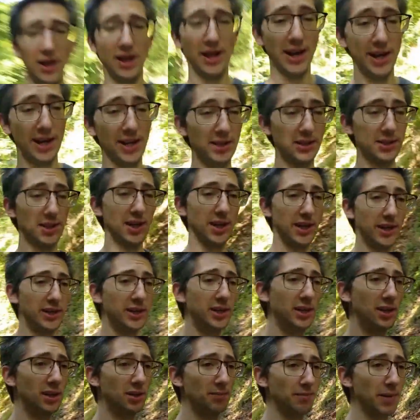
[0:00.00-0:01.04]
and I
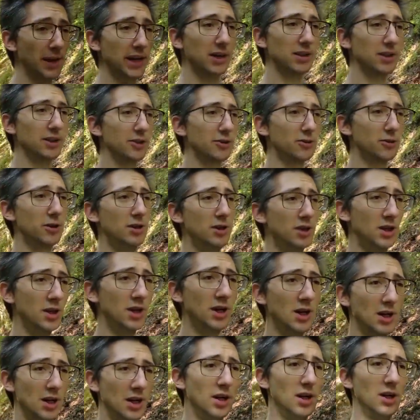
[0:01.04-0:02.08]
make a little
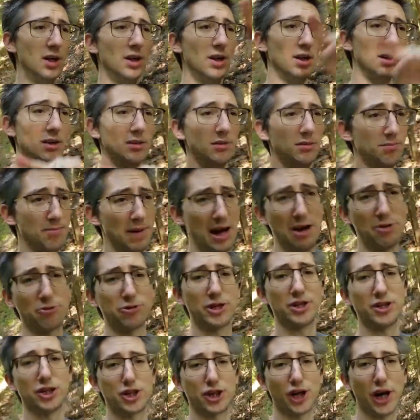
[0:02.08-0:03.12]

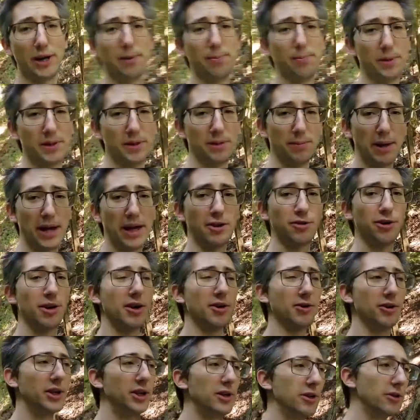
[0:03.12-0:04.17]
mountain shape in the background
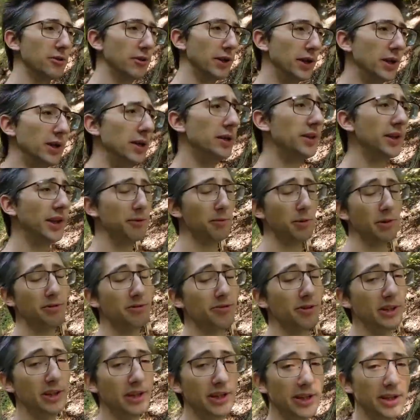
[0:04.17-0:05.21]
here, and then we
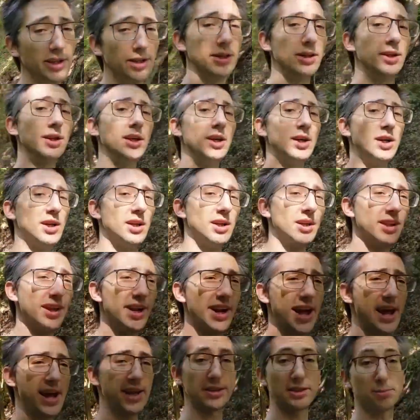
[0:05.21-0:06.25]
fill it, and then I
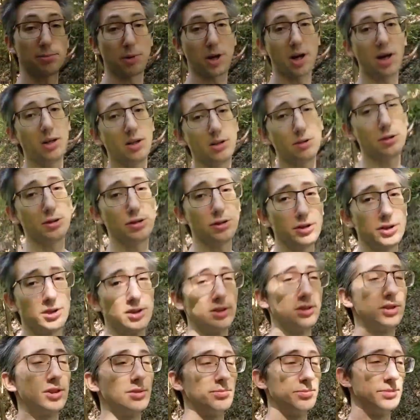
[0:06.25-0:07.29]
add some colors and
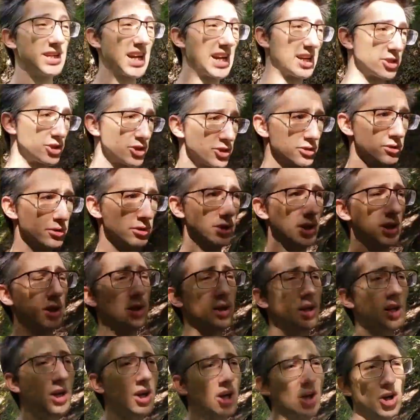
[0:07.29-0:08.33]
some textures,
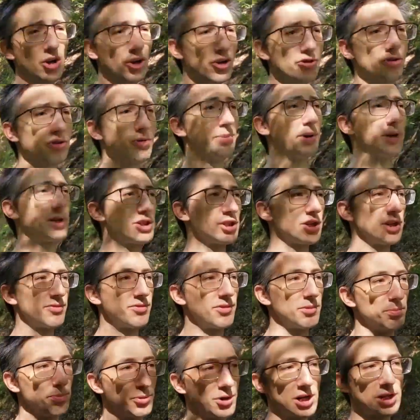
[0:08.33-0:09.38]
use a bunch of different
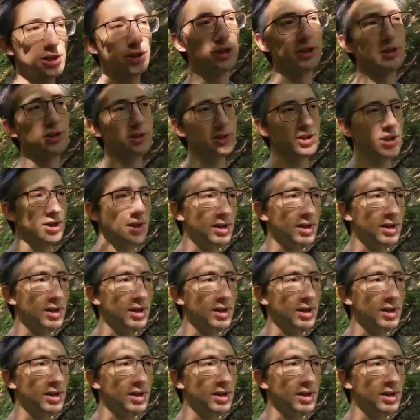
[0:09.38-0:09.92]
brushes,